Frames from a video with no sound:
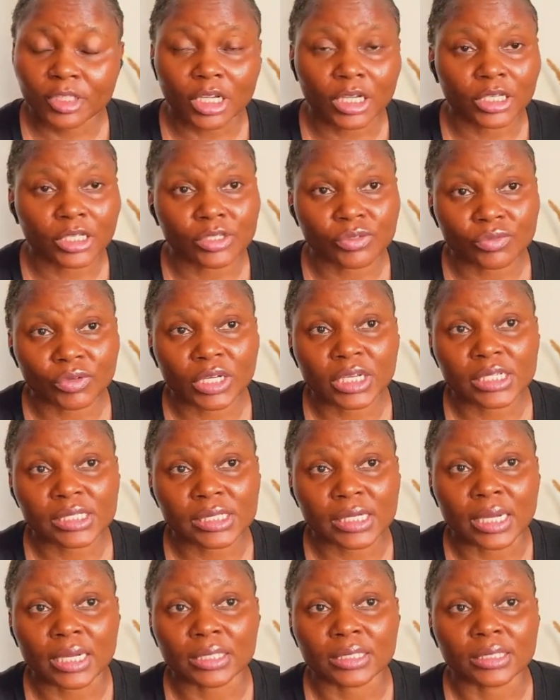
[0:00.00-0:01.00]
it's really
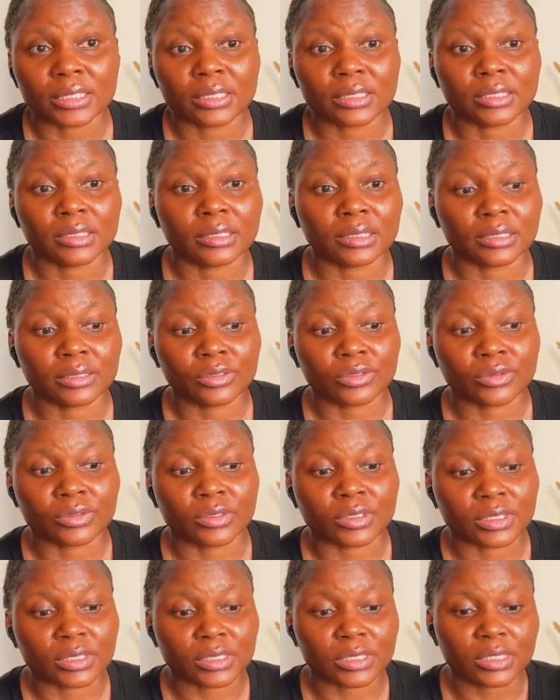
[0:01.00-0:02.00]
sad to
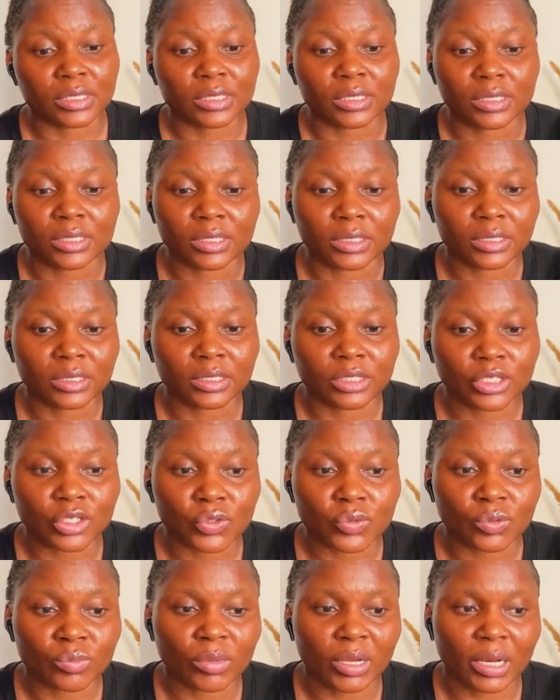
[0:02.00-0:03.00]
see
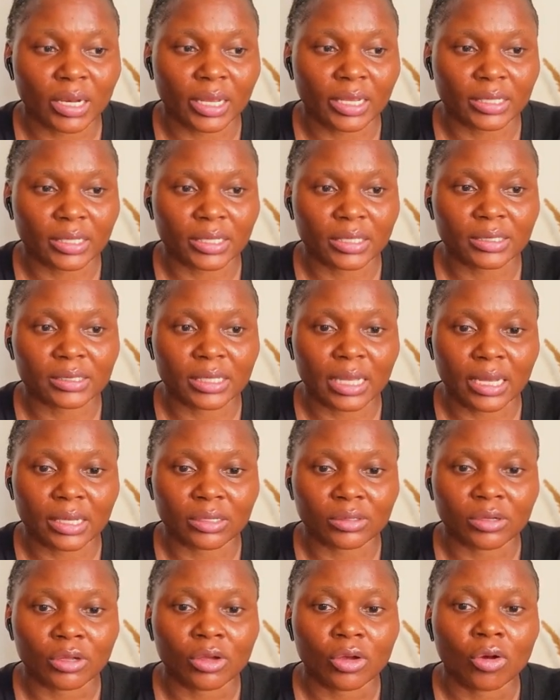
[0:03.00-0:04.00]
this woman like this
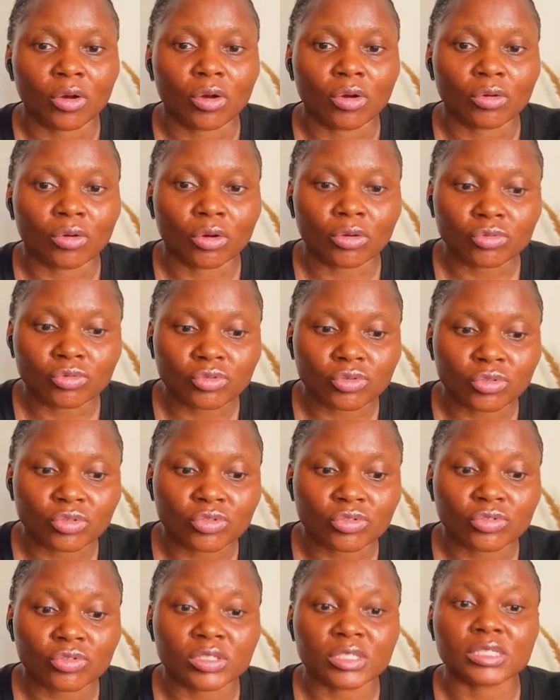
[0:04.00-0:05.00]
and also
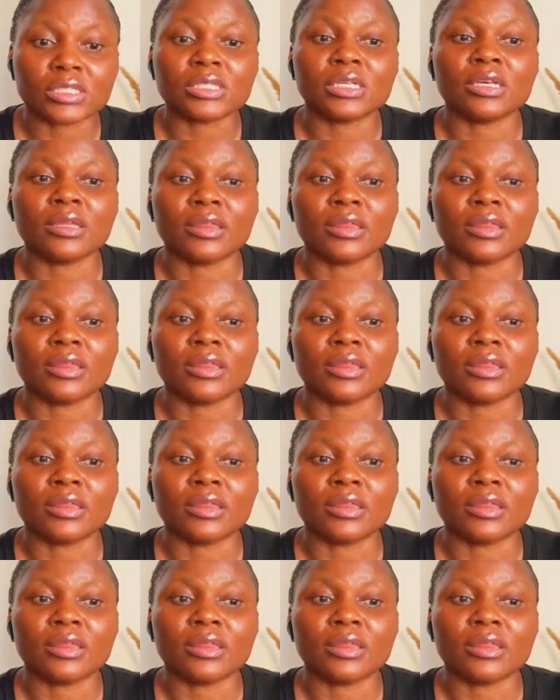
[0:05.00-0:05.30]
to see